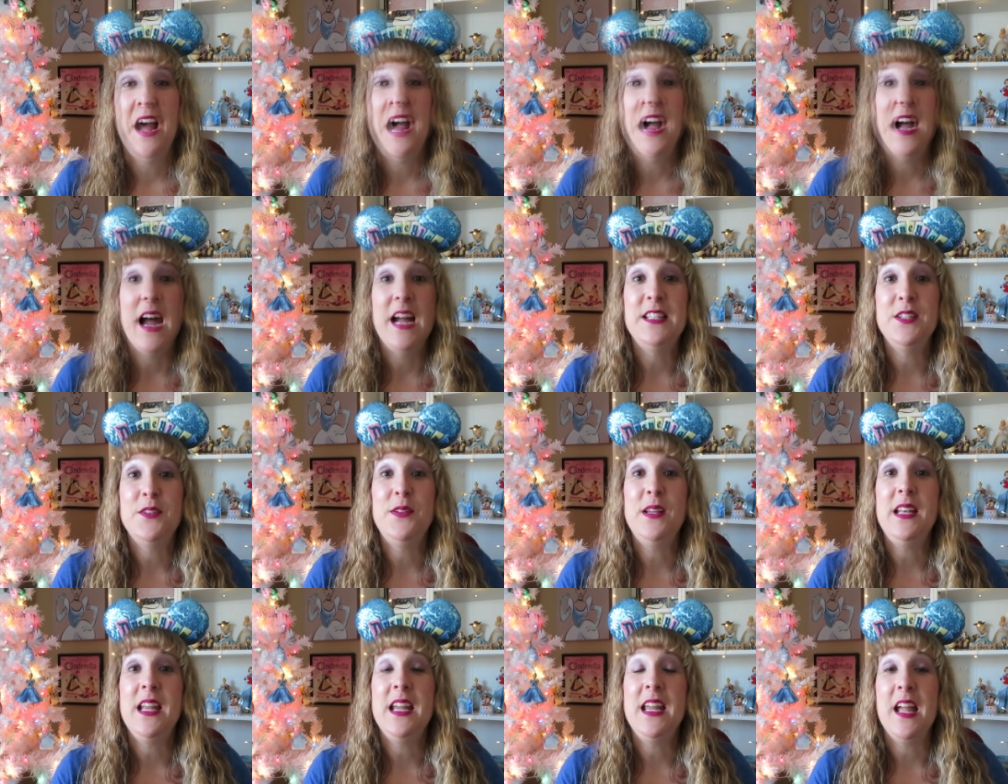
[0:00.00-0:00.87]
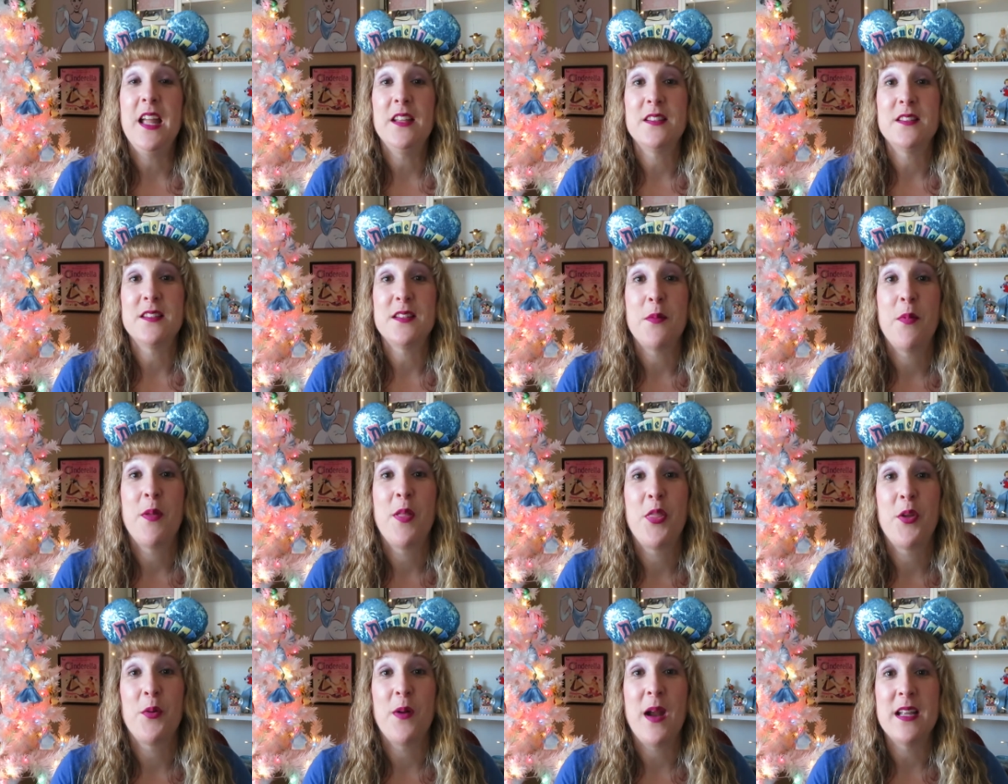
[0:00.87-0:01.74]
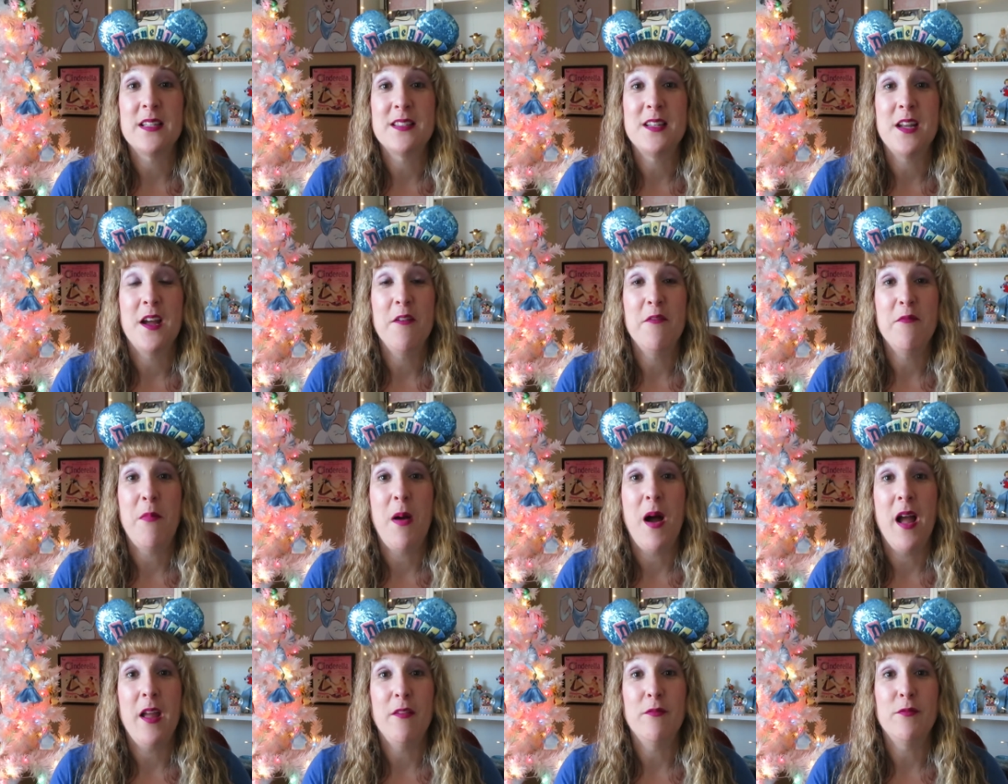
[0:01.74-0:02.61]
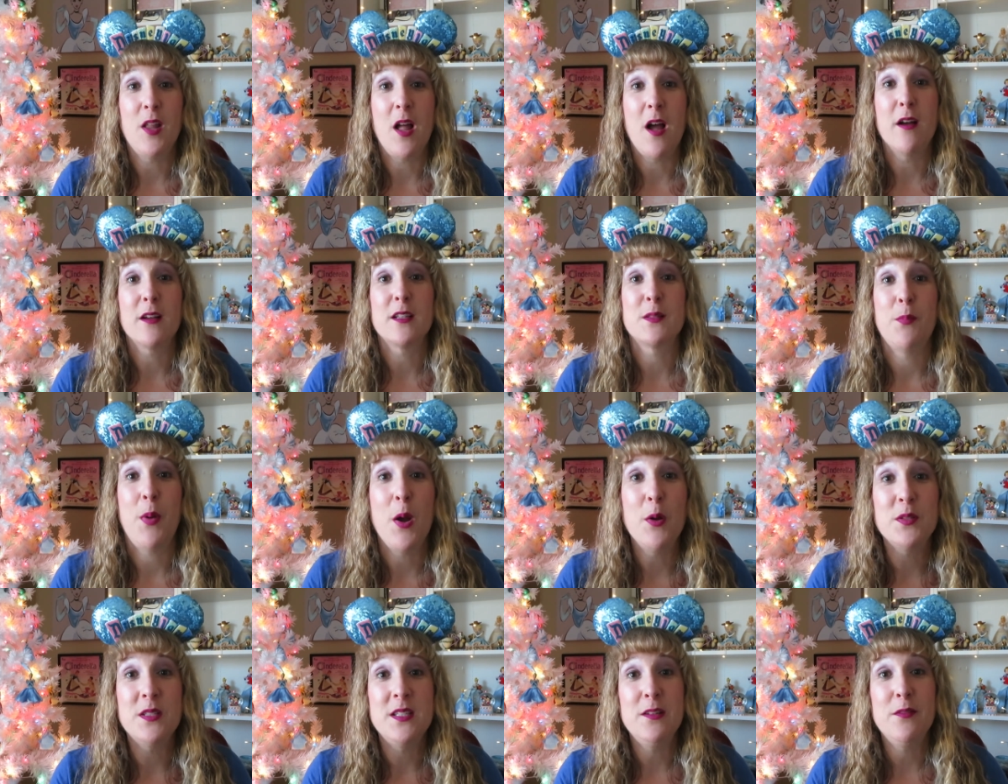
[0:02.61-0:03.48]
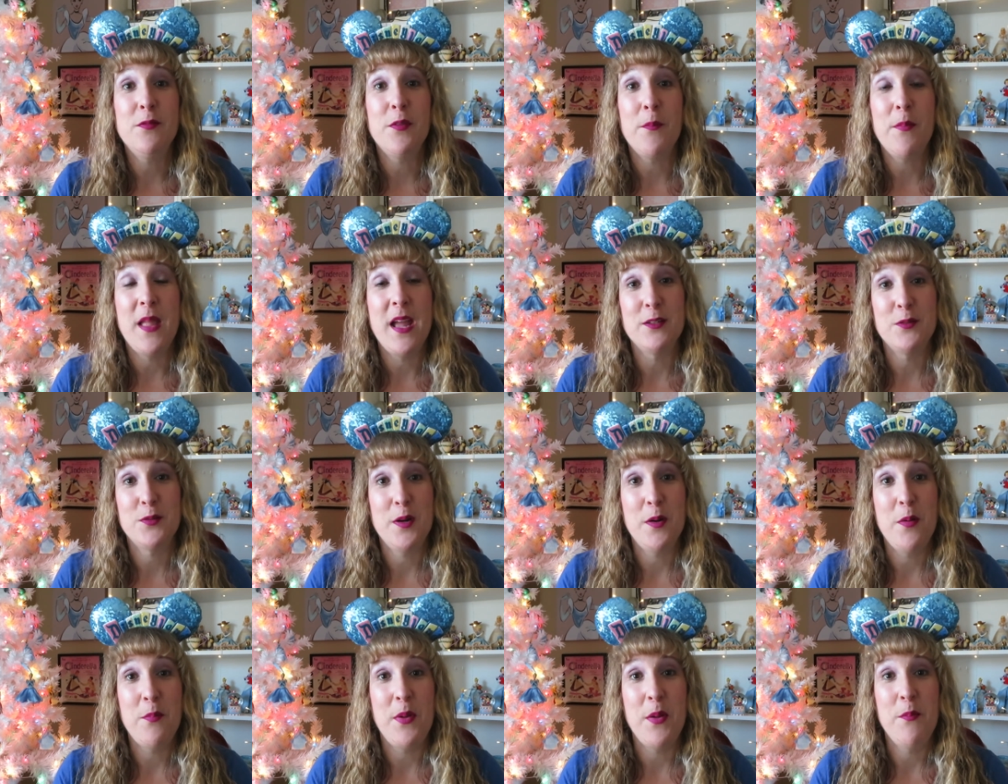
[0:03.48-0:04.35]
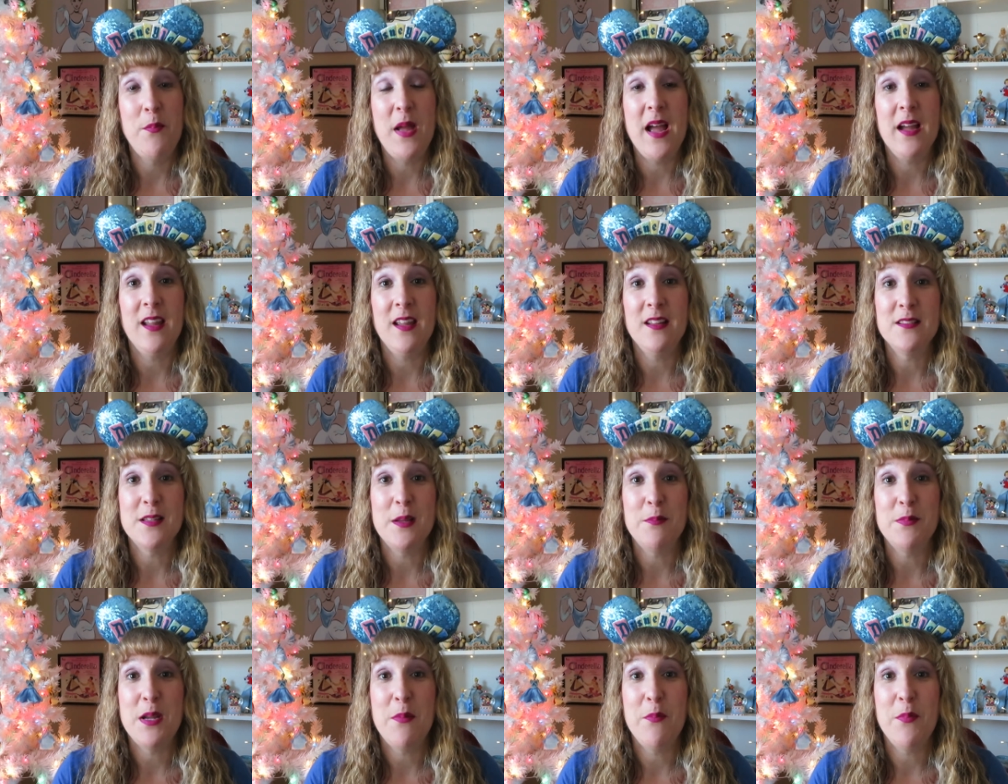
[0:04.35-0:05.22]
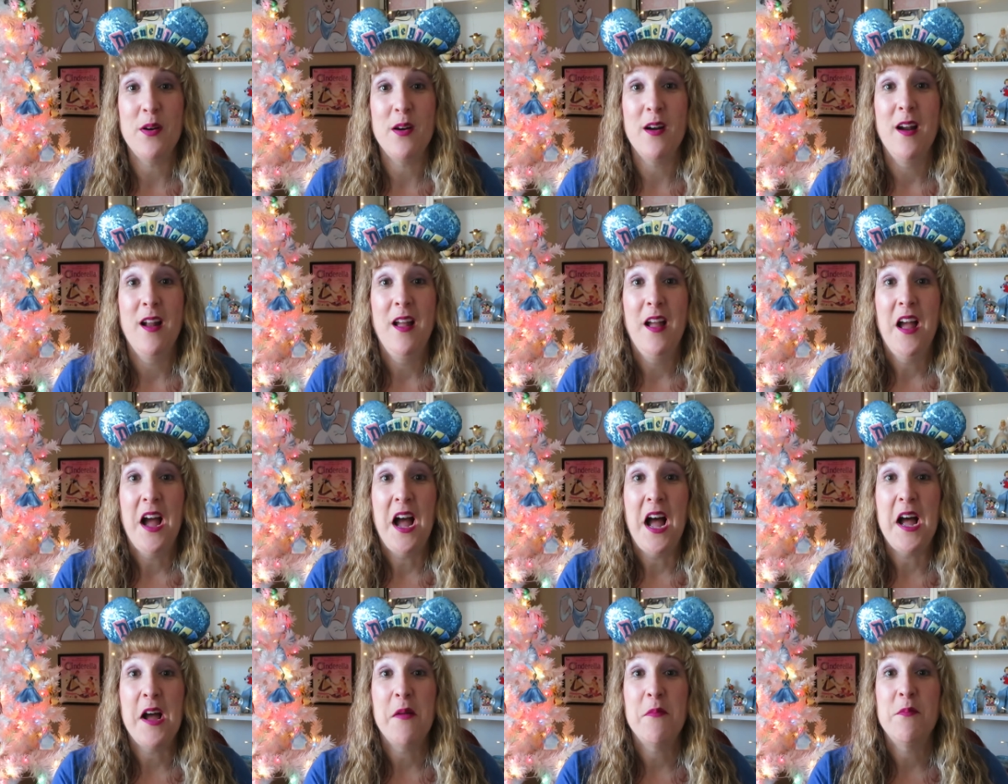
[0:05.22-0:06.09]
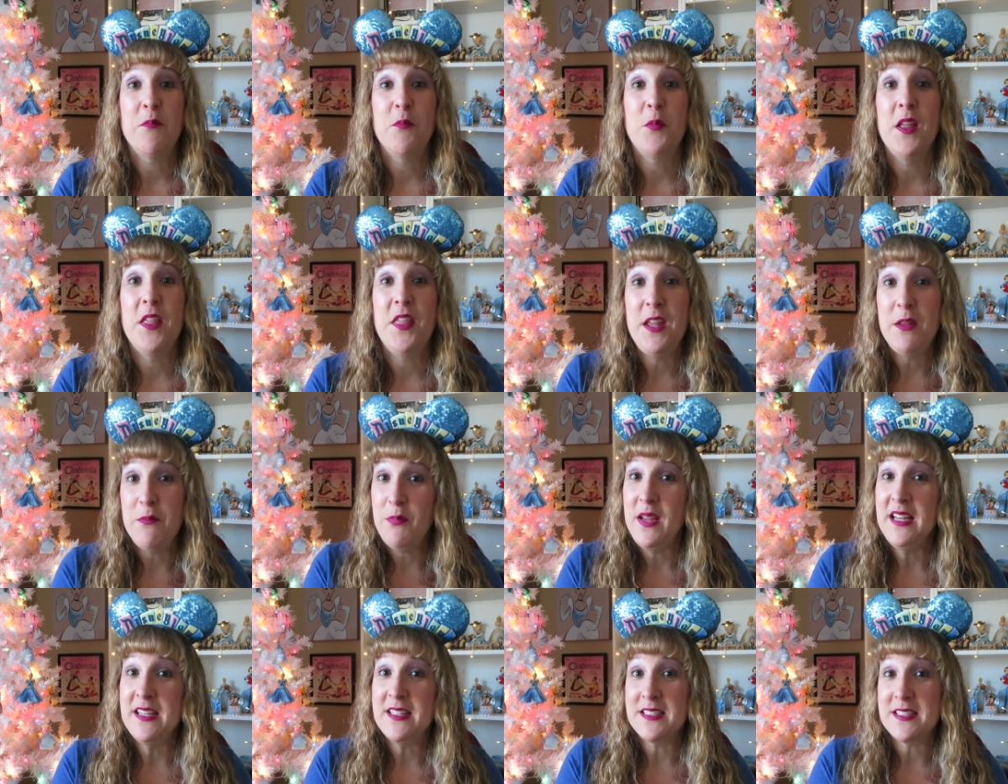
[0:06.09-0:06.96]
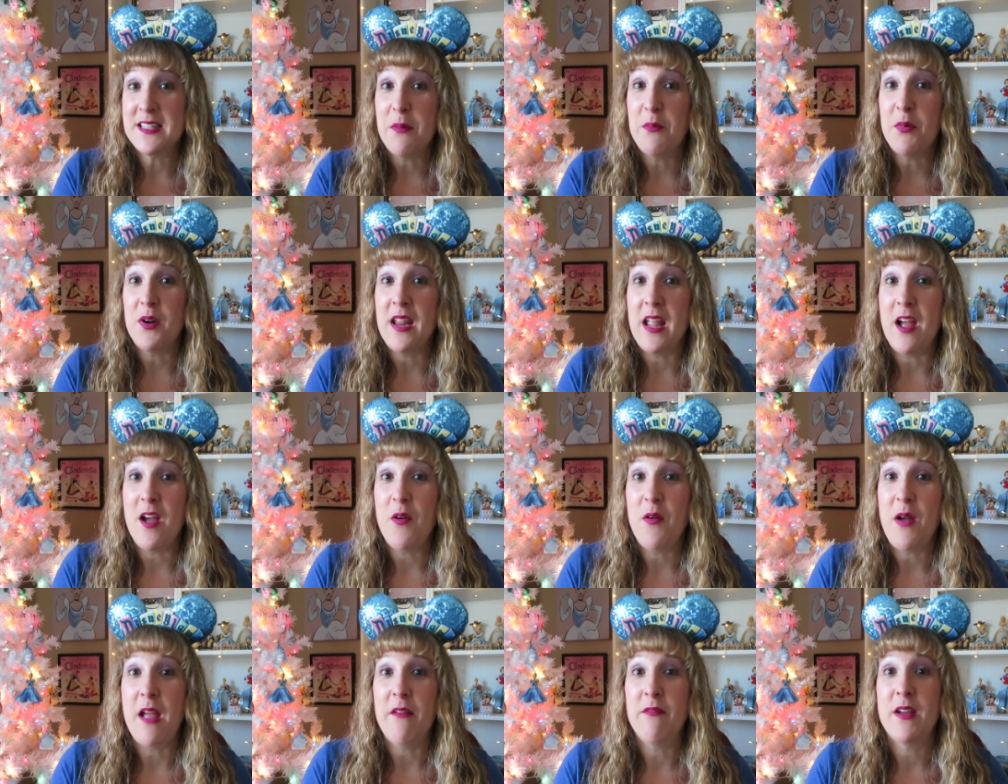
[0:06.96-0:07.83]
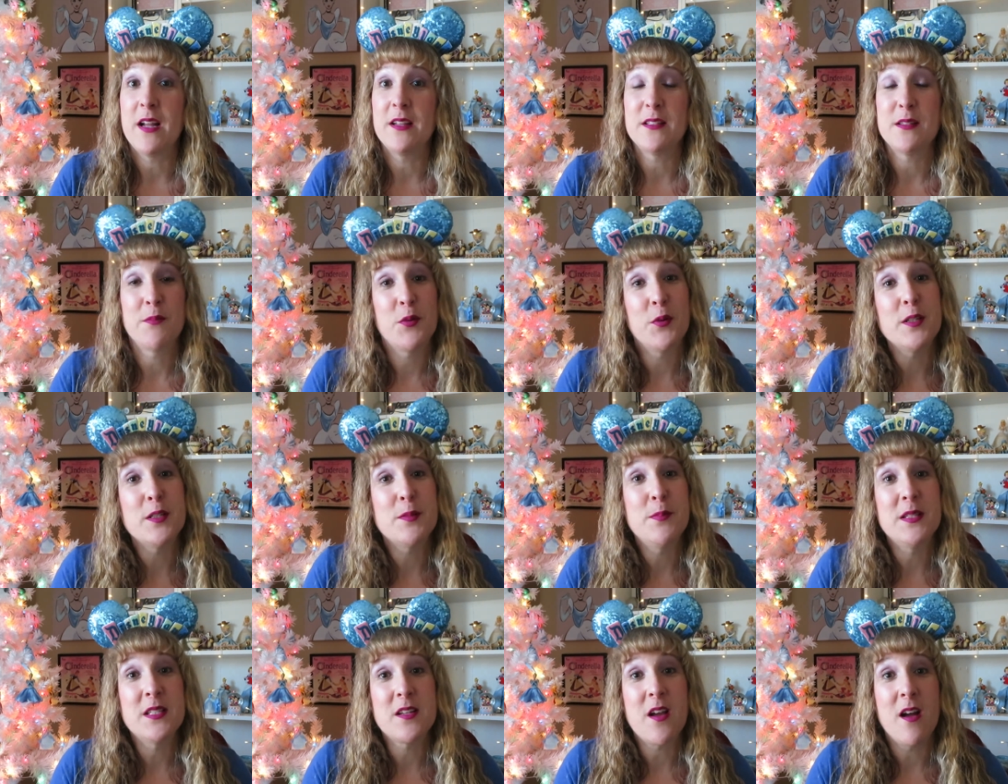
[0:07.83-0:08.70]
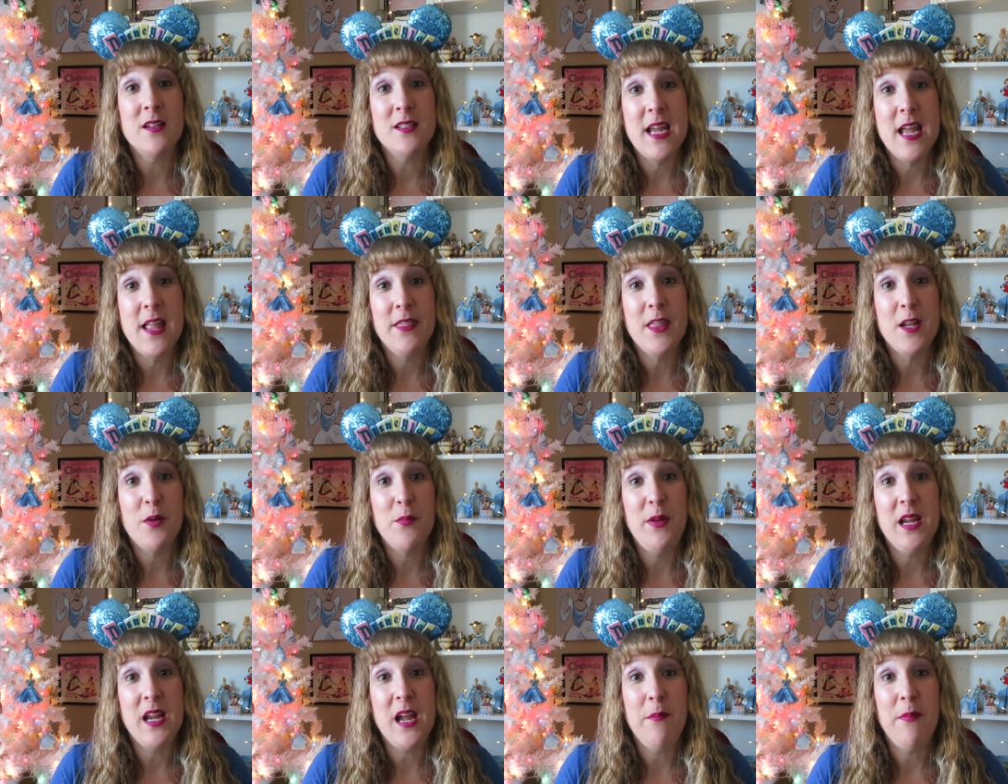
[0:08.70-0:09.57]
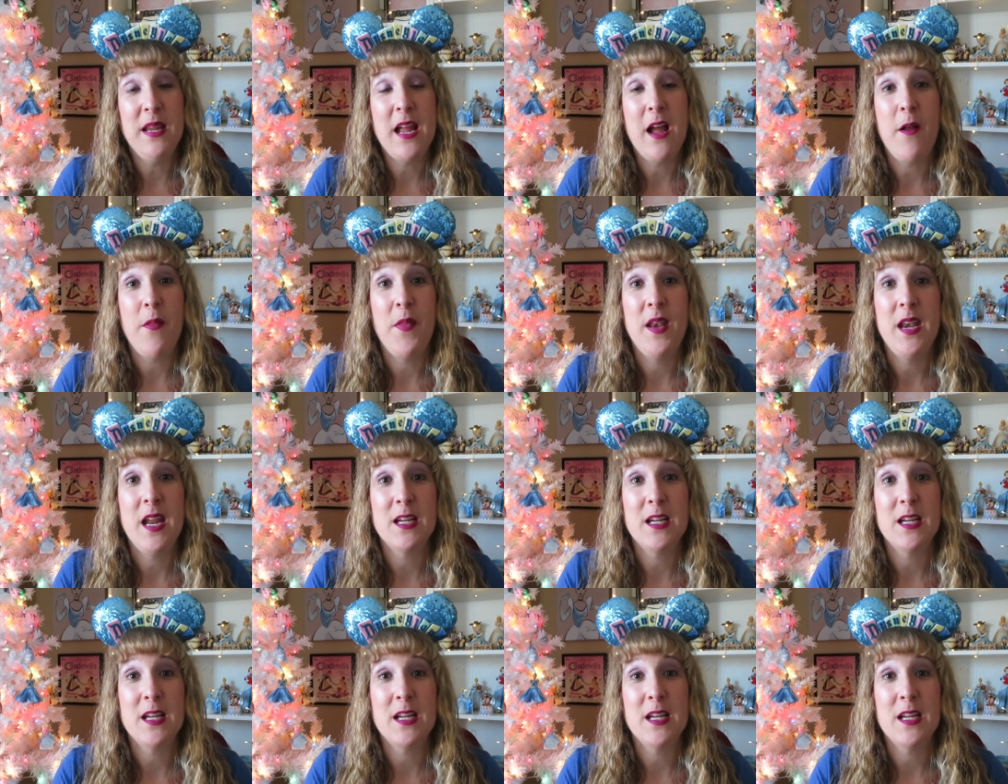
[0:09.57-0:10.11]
I do need to get some of the rest of my vlogs posted from that trip back in September. Um, with it being December now, I've got some Christmas content that'll be coming out in the